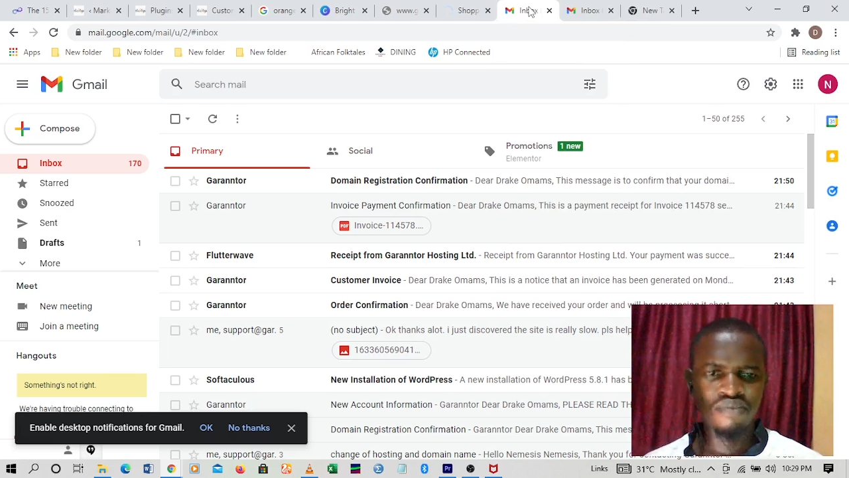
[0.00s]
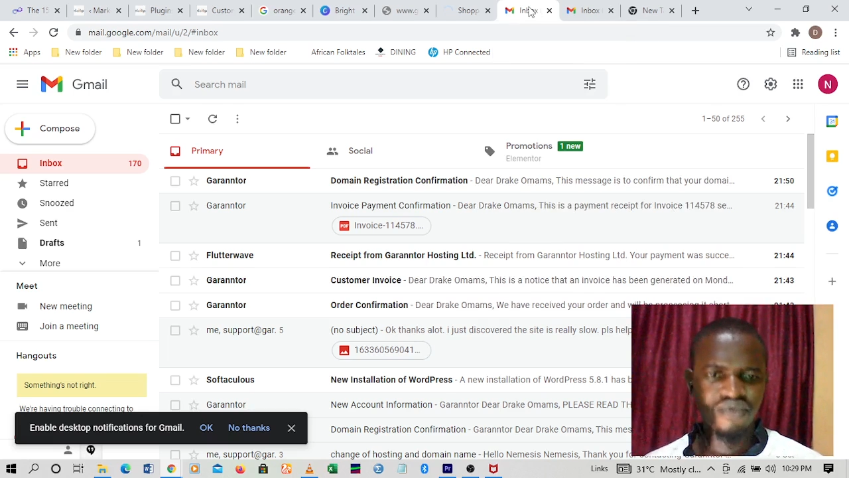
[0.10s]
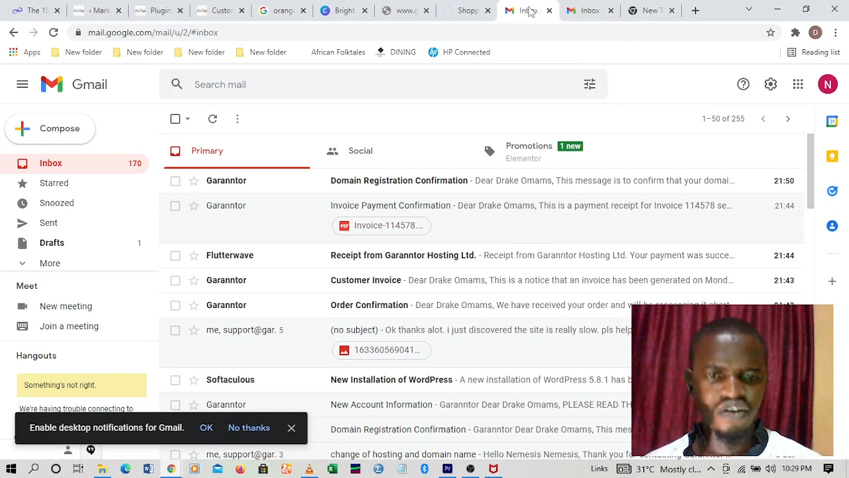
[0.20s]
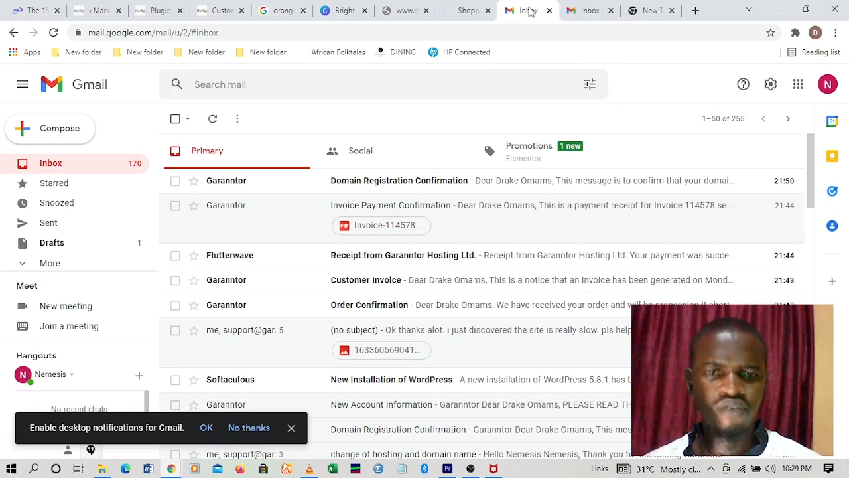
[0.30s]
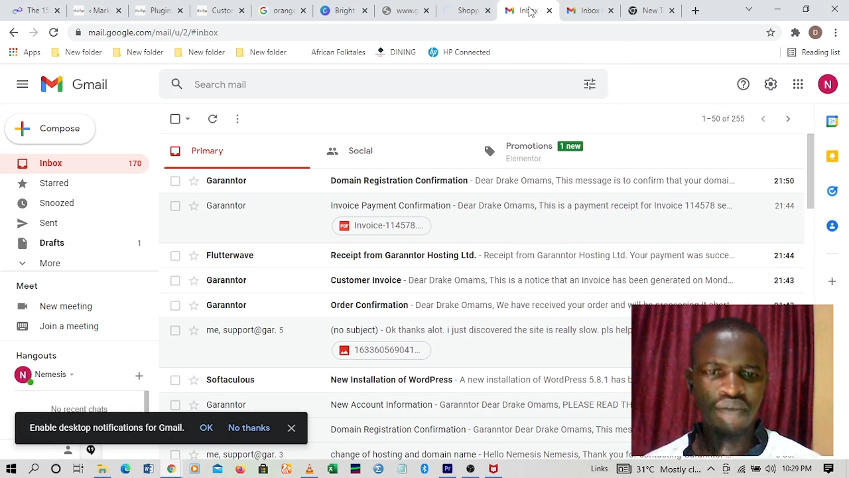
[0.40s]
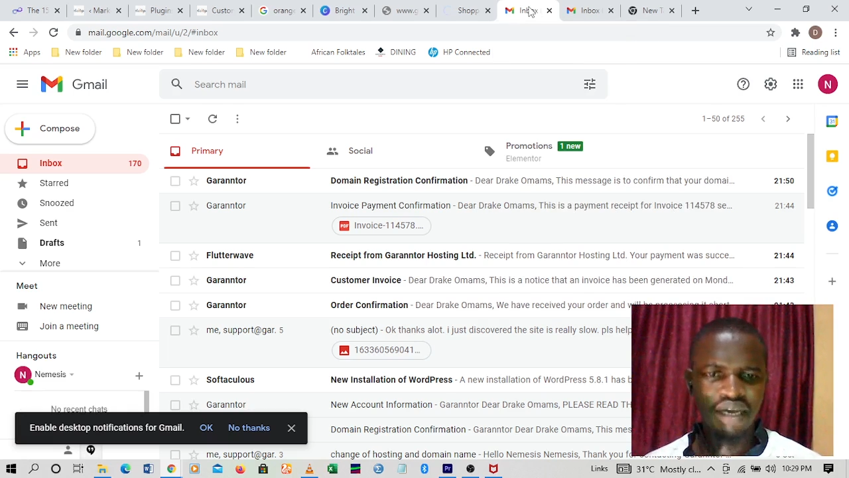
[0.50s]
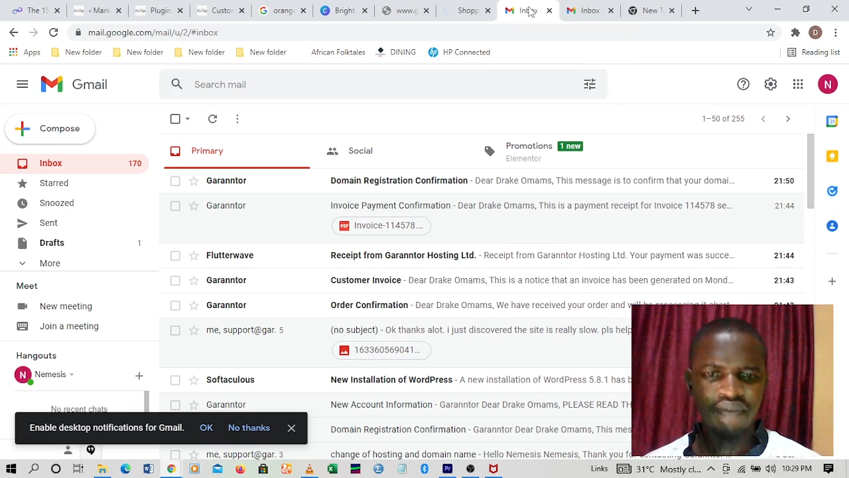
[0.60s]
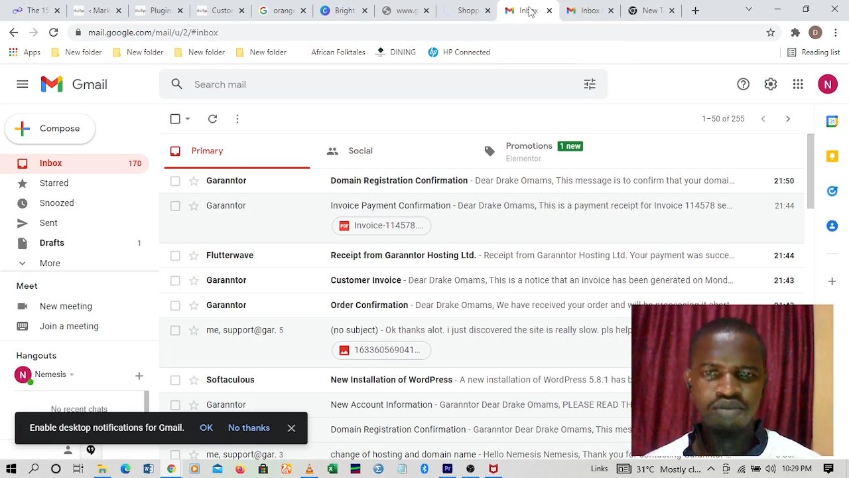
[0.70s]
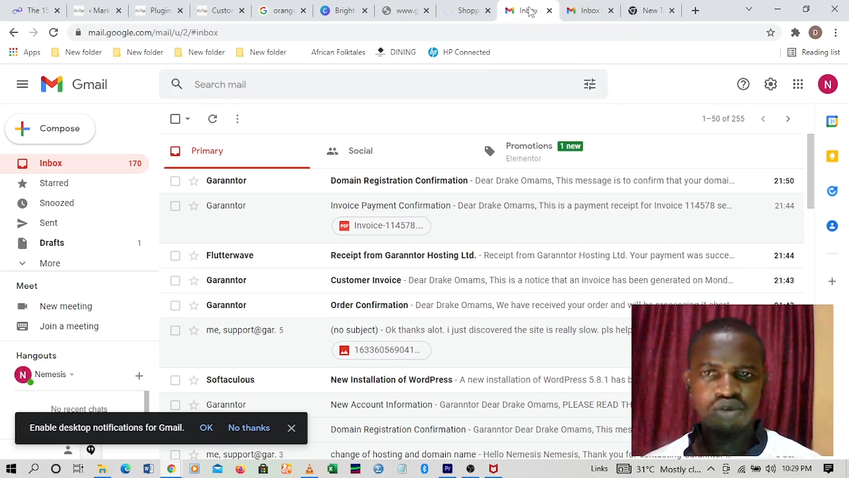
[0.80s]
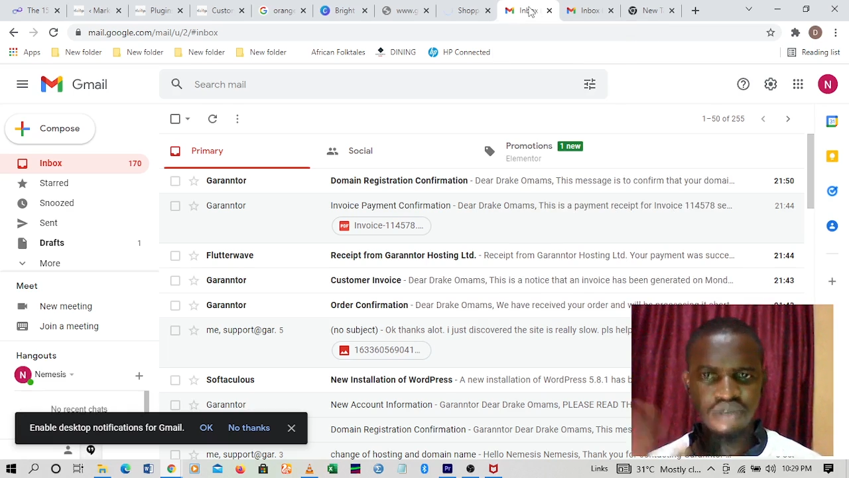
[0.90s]

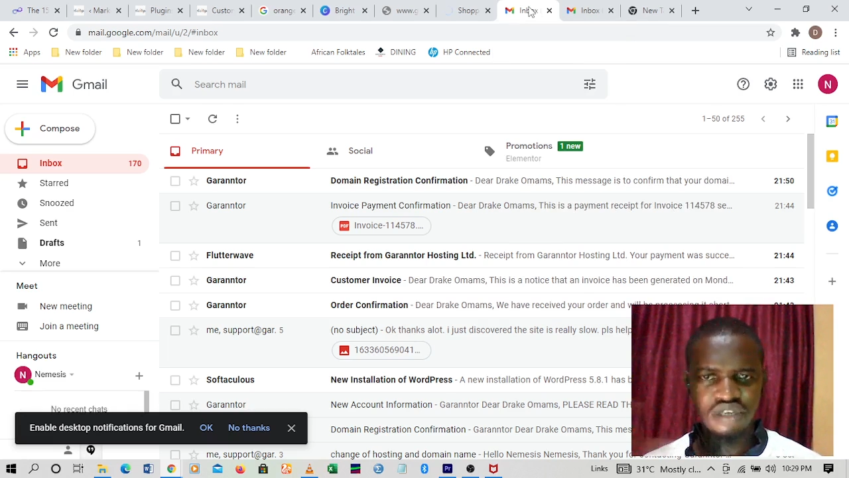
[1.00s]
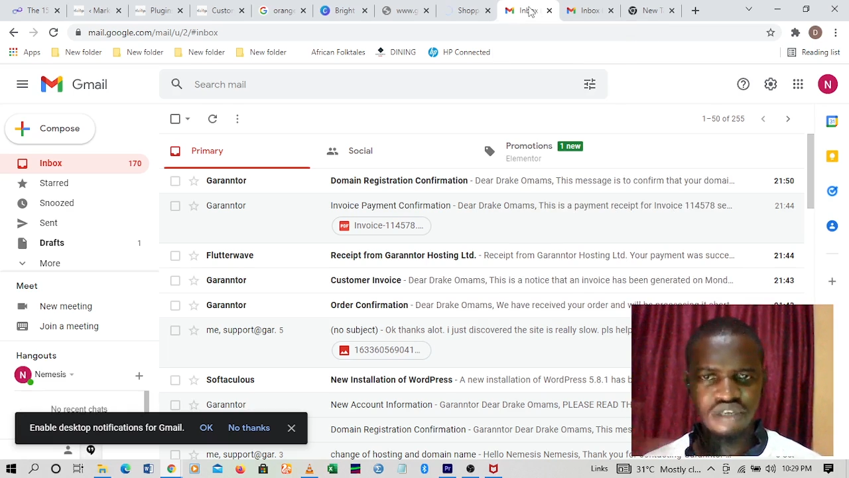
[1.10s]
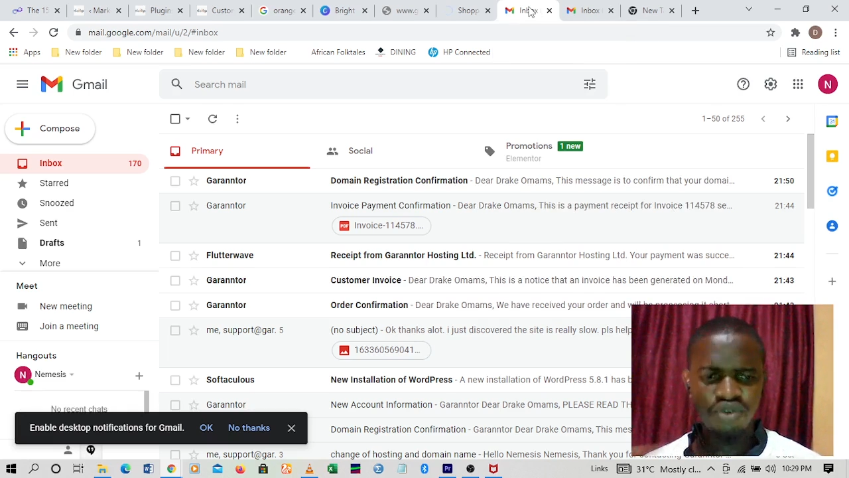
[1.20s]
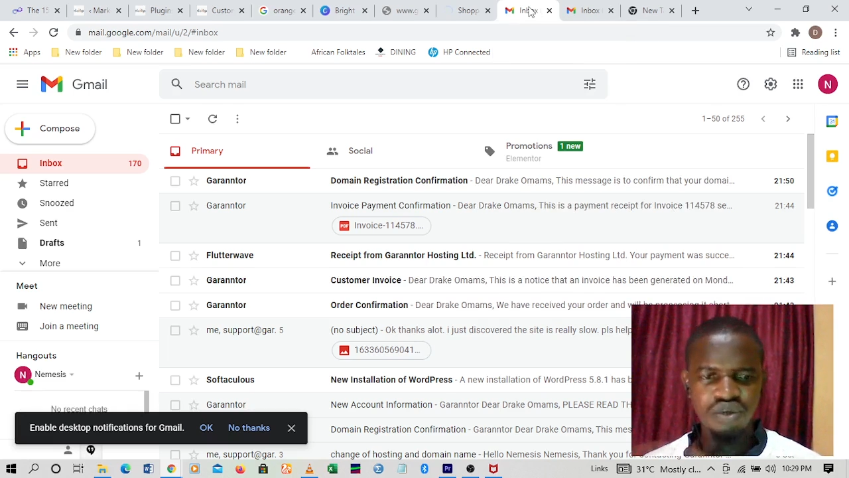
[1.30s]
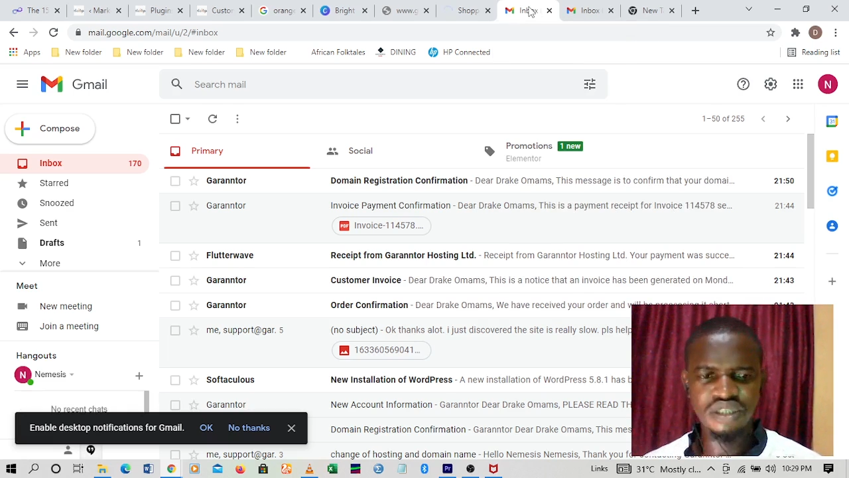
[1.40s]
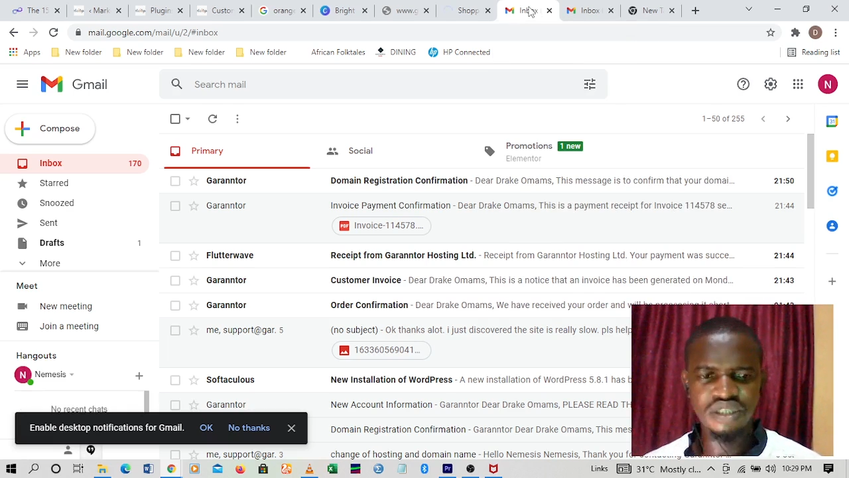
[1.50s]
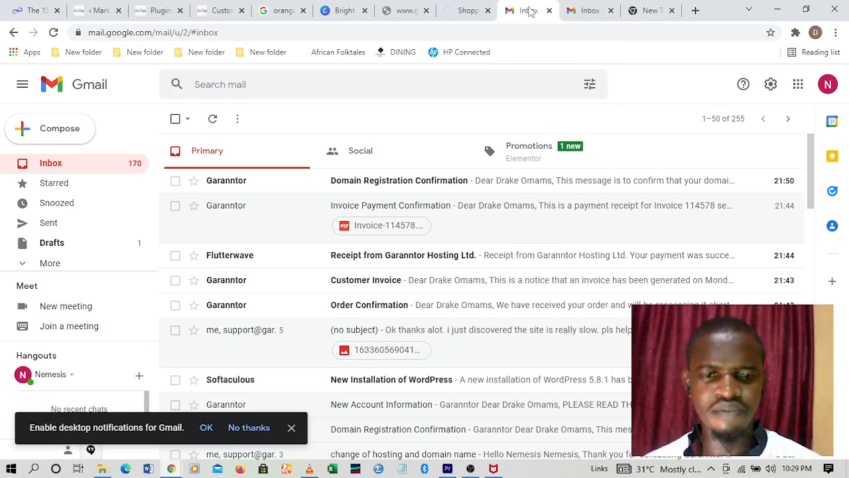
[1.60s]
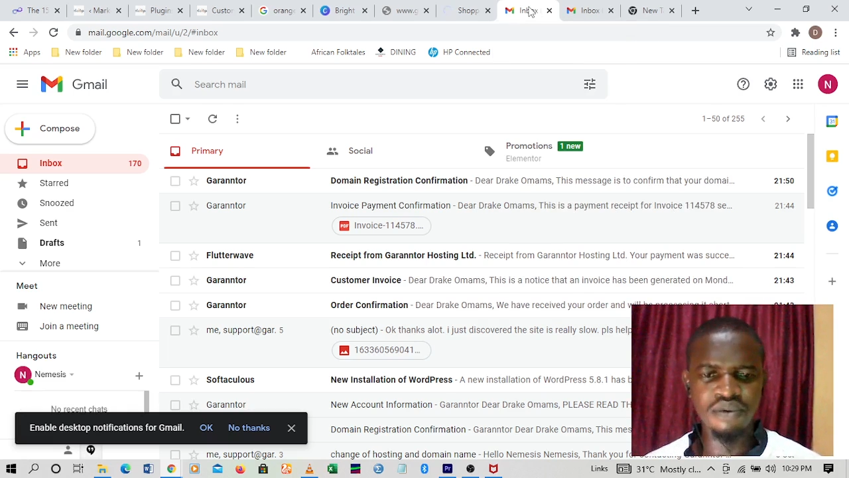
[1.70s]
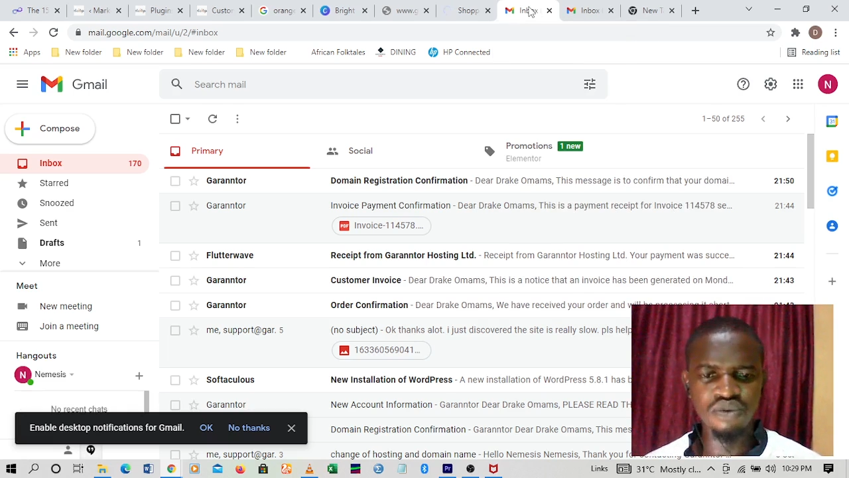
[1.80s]
I'm going to give you a sample.